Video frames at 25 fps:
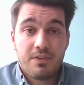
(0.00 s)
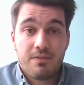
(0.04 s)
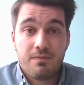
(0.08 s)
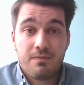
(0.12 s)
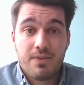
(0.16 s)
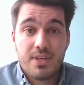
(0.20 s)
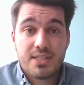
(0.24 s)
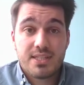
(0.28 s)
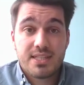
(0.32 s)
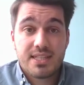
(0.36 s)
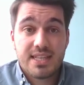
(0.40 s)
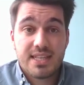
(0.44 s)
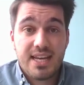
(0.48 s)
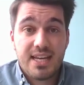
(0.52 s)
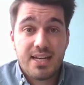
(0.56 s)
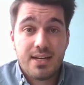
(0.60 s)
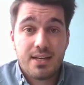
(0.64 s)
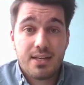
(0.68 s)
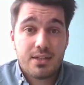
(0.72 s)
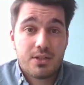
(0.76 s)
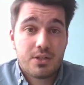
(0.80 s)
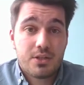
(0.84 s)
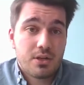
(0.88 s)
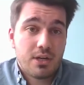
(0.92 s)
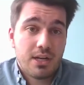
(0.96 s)
This said,
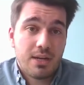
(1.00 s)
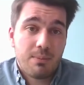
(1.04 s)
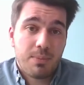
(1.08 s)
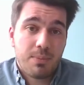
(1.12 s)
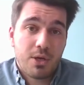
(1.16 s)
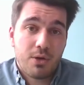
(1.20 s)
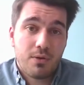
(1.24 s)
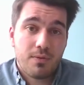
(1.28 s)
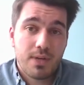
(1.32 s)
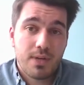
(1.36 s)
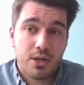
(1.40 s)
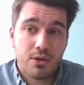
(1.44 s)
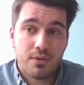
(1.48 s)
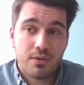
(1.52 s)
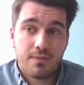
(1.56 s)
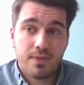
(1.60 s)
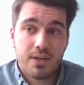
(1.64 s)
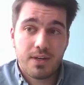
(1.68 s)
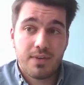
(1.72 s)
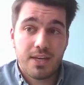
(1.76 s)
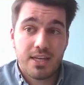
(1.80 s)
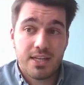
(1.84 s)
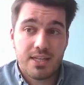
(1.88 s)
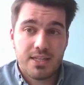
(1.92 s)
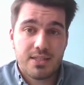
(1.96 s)
it should not be overlooked
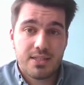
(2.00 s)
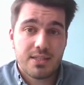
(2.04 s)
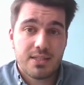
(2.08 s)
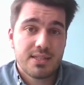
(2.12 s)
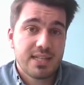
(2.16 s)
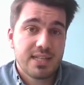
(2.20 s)
that there is a